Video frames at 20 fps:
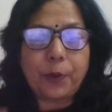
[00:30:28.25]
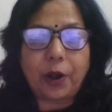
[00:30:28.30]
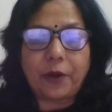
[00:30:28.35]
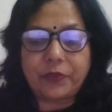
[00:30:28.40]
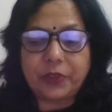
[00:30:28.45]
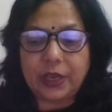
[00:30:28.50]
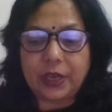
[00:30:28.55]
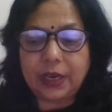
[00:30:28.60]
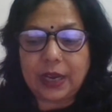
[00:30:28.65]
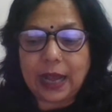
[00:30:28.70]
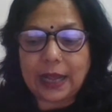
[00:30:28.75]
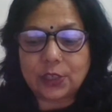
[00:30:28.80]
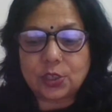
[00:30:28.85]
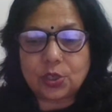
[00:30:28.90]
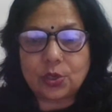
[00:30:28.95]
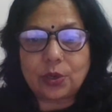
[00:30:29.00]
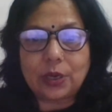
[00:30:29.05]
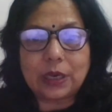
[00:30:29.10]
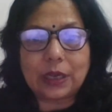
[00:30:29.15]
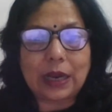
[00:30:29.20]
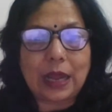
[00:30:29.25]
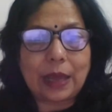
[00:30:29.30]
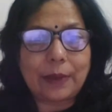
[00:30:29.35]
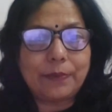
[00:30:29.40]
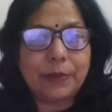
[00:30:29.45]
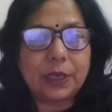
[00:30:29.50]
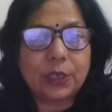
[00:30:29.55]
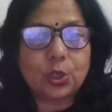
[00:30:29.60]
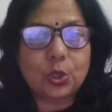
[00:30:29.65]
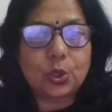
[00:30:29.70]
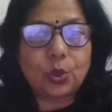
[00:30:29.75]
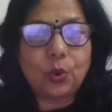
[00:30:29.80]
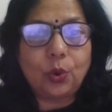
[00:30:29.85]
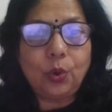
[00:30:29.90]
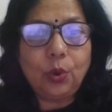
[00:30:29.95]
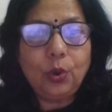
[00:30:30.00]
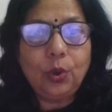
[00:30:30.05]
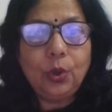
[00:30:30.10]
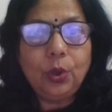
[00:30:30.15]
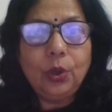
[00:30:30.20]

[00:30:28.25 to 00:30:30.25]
of the natural climbing show.